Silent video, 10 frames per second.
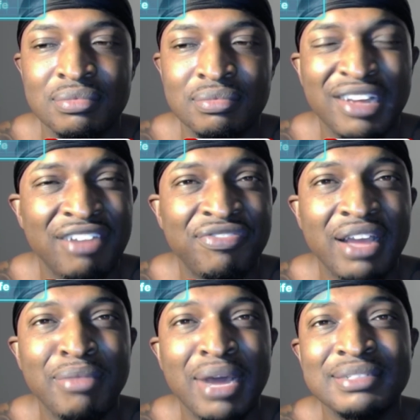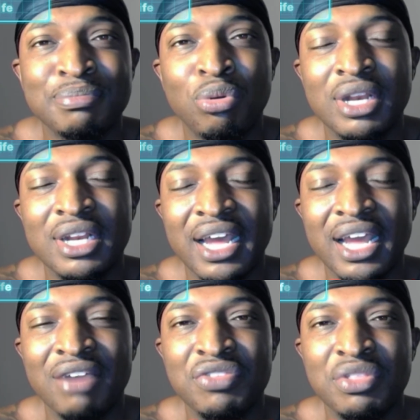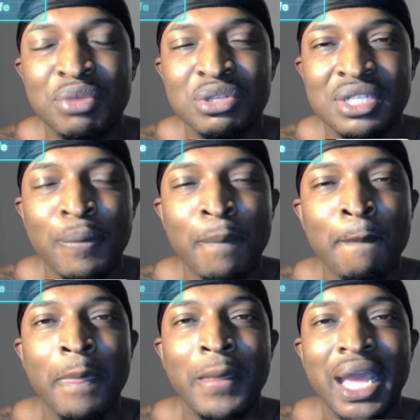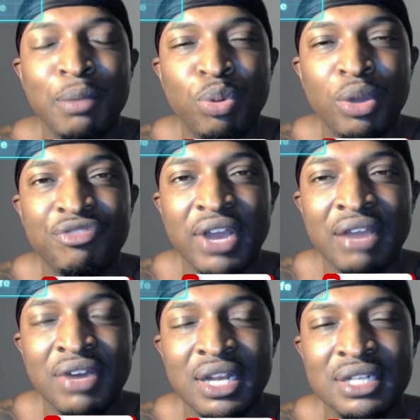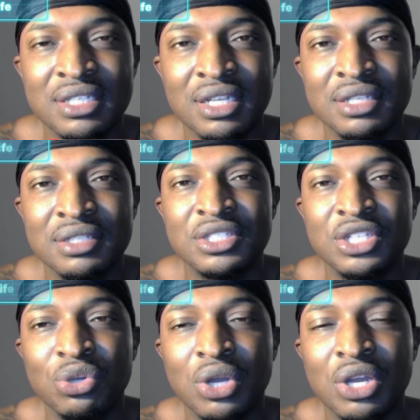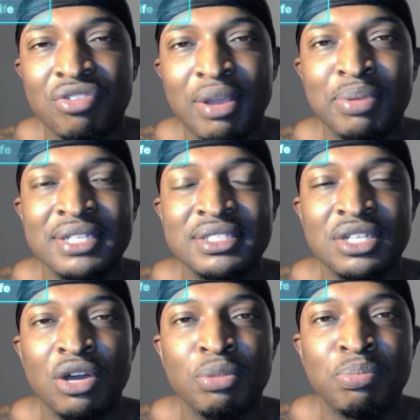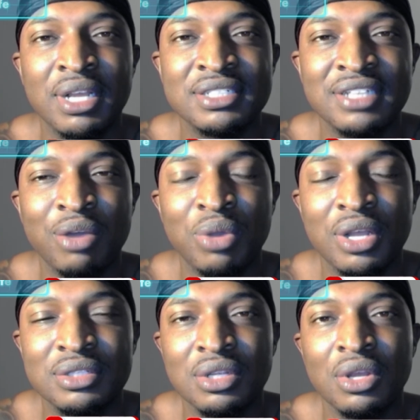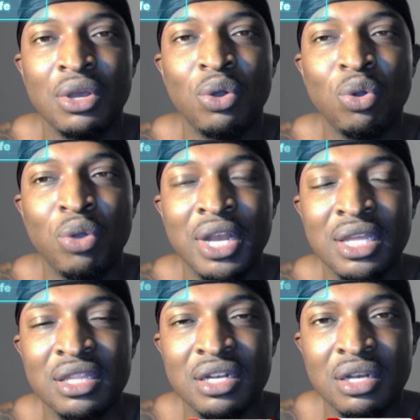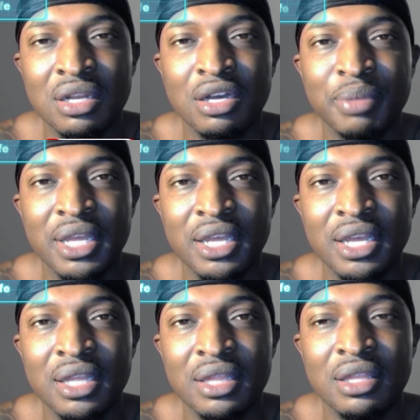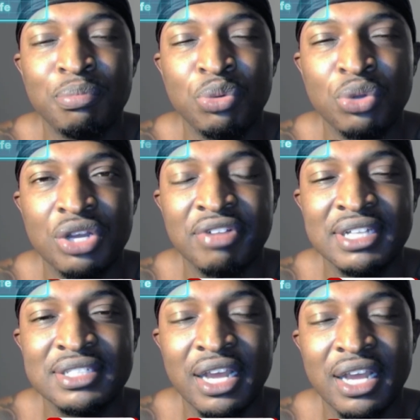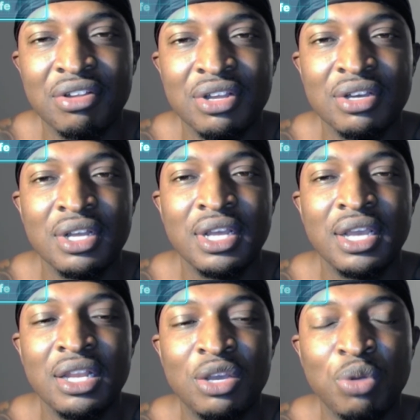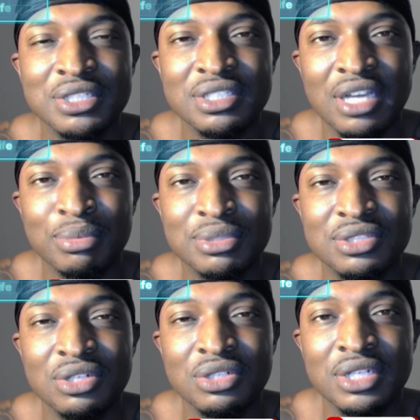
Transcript: Matter of fact, minus a point and a half for the music, 8.5 out of 10. Still a great place to go, the place I went, or any other club in the Bucharest area. Any questions, comments, concerns?